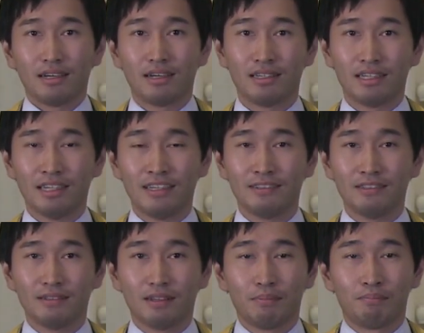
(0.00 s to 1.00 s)

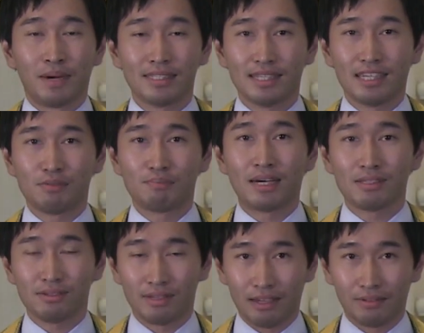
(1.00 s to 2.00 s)
In Master's past
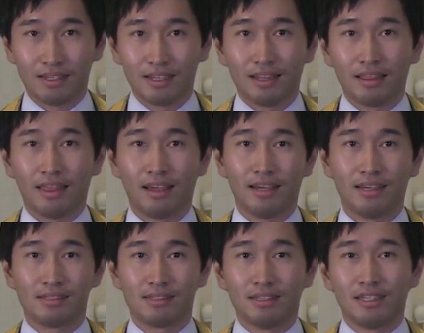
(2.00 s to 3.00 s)
life, there is
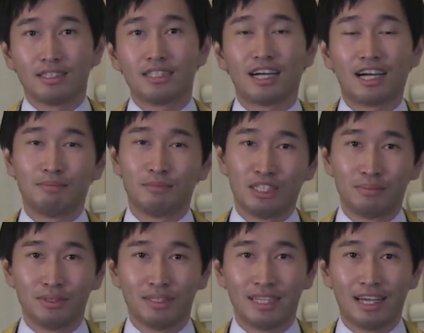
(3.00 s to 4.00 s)
Shakyamuni
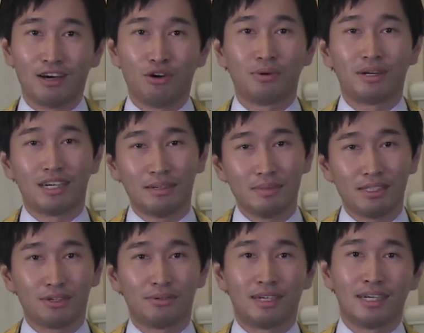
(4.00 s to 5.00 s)
Buddha or Hermes
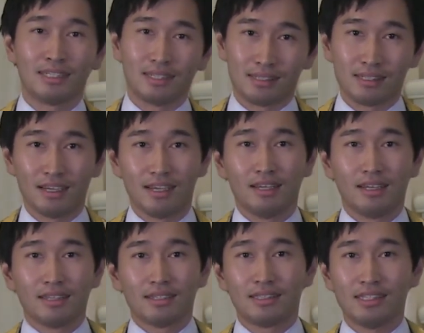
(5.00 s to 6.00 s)
or others.
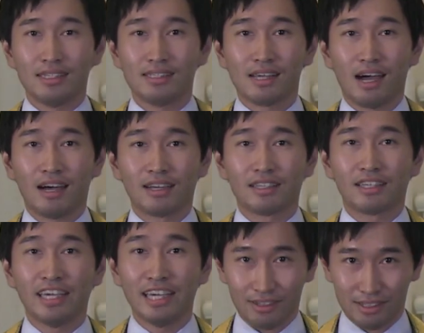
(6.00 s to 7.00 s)
These are
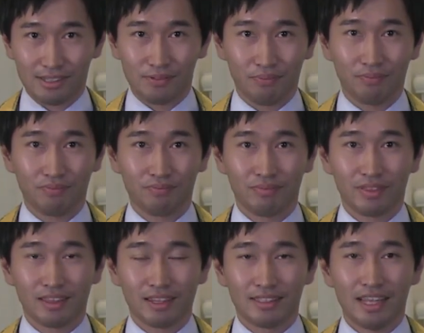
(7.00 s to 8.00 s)
kings.
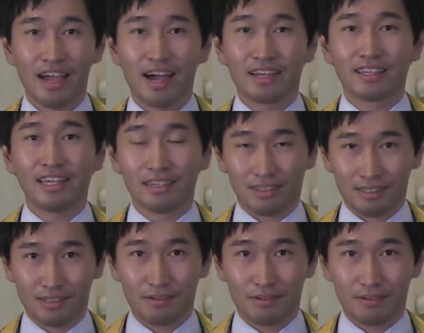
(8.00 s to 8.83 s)
They are kings.